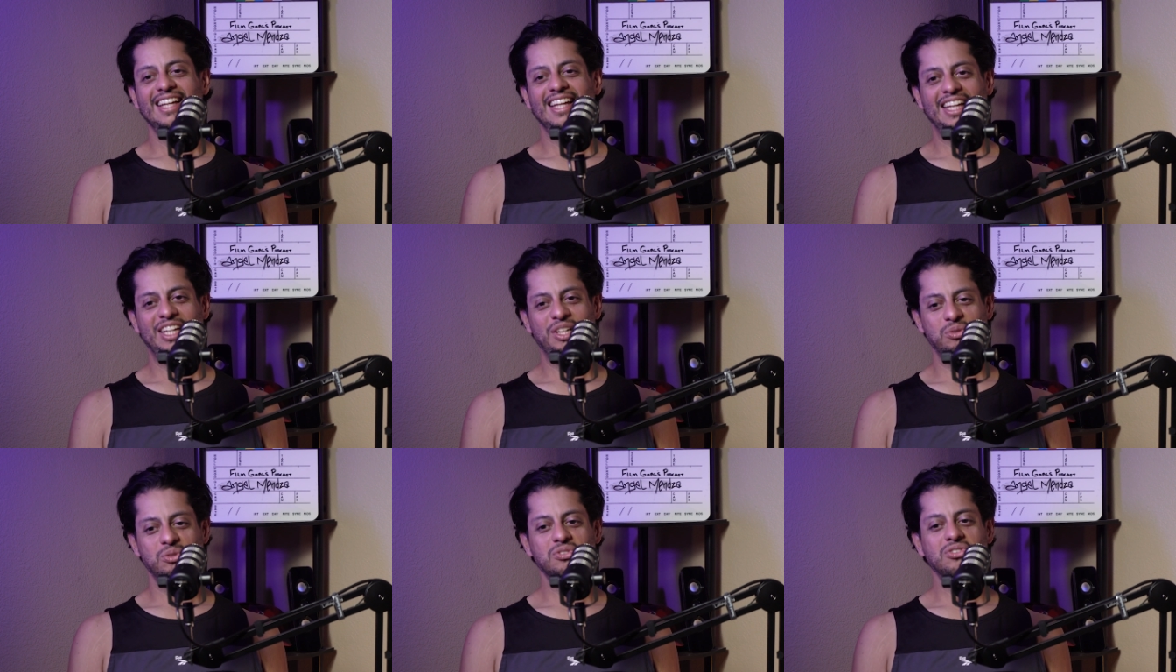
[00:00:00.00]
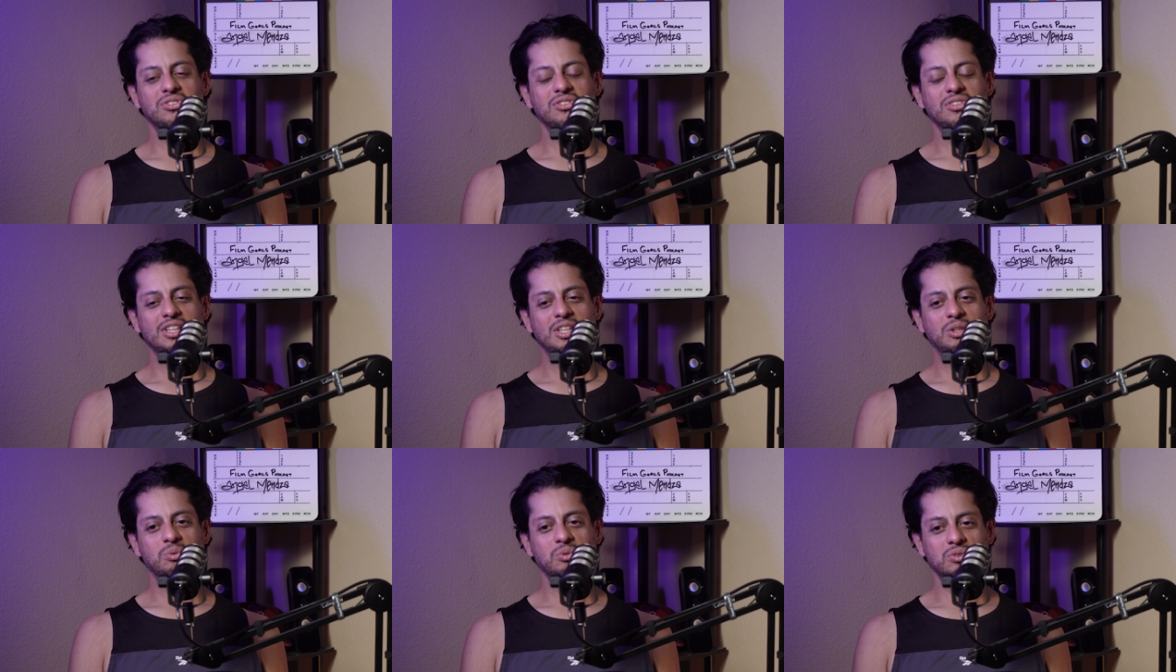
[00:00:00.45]
And it
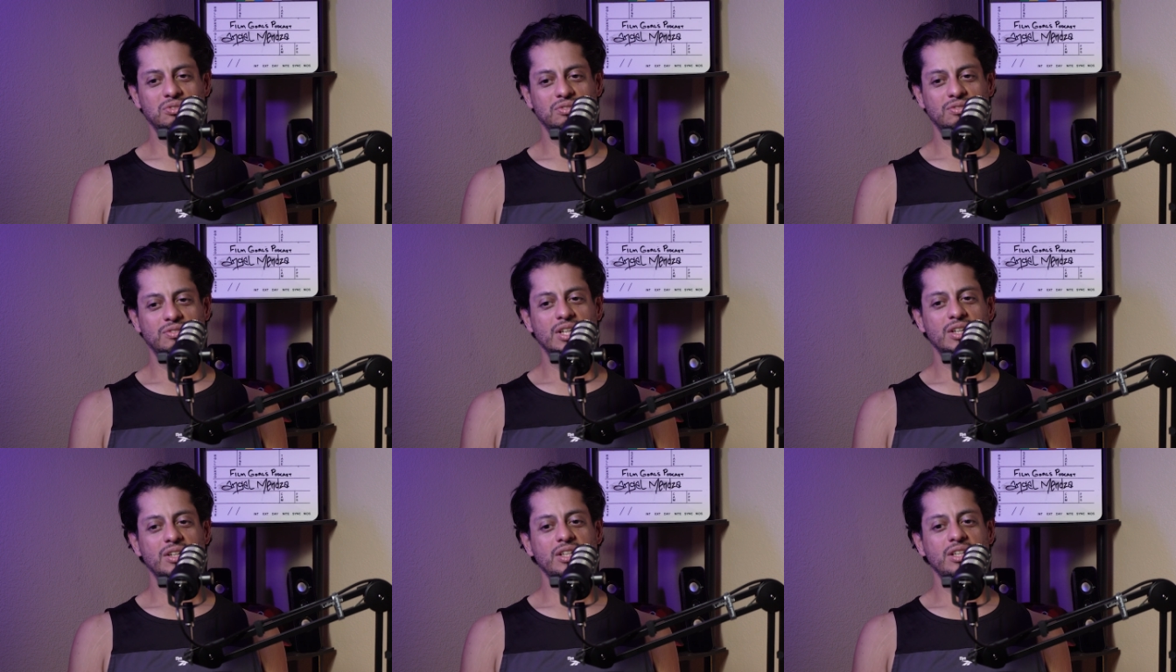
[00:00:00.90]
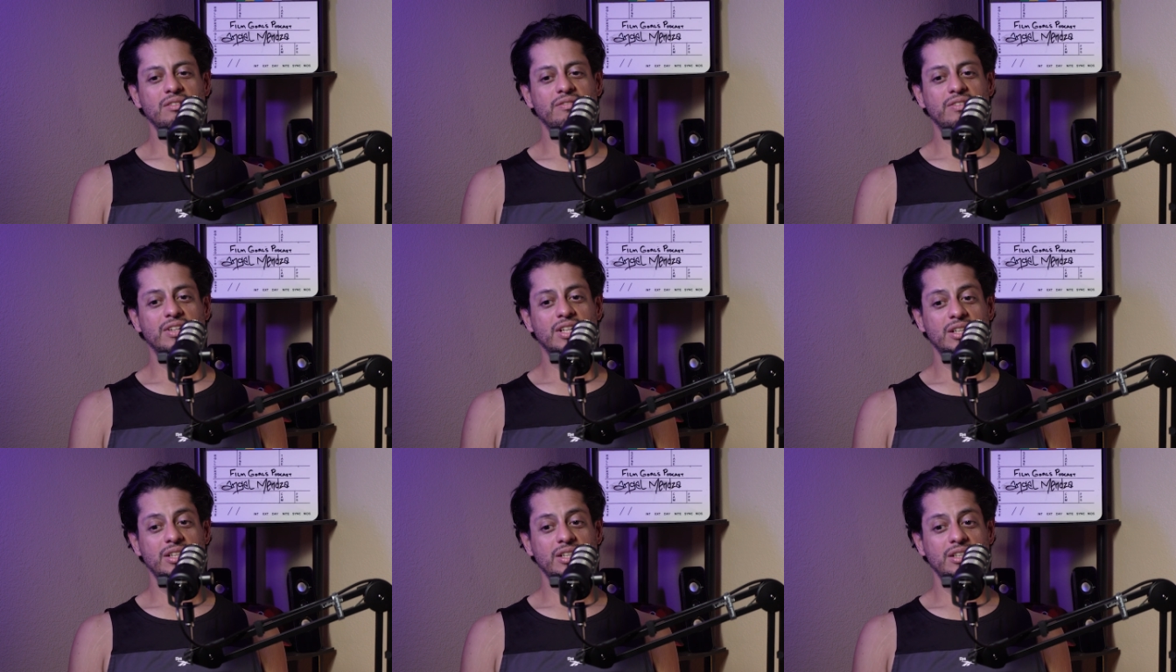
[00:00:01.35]
was very,
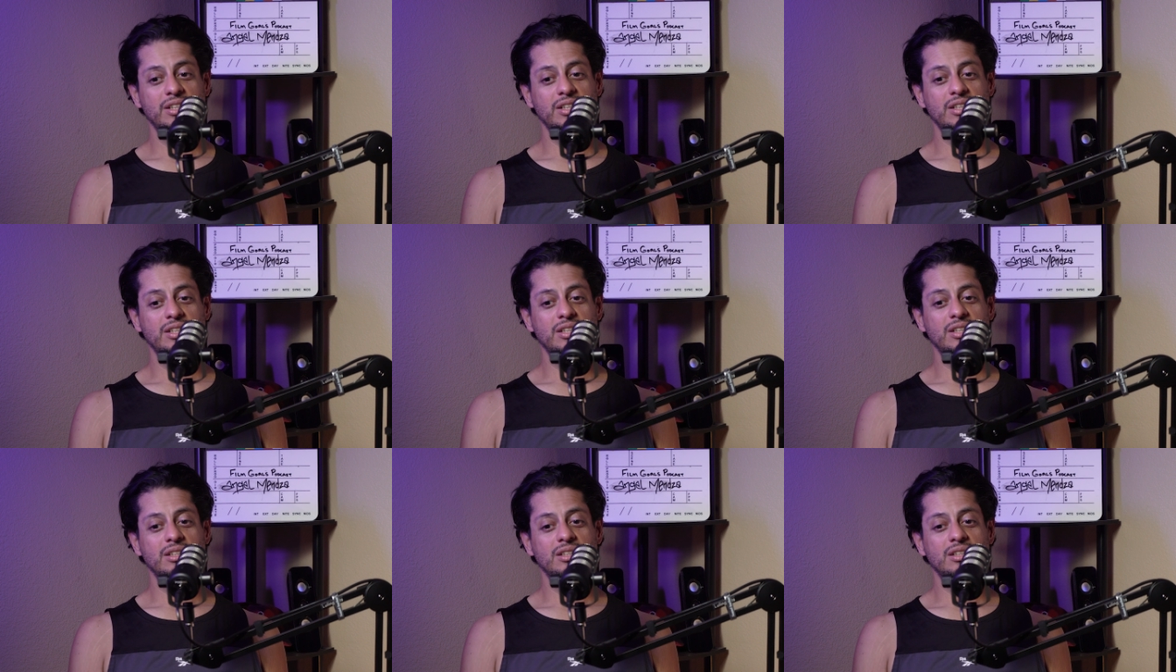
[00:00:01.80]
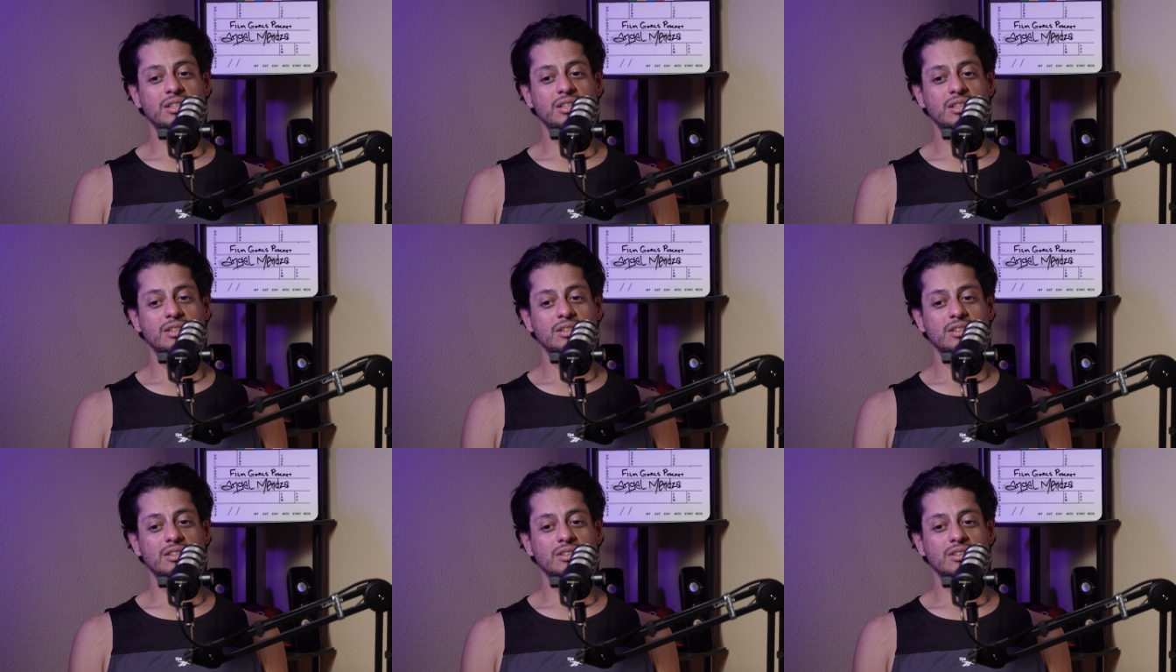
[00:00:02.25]
very,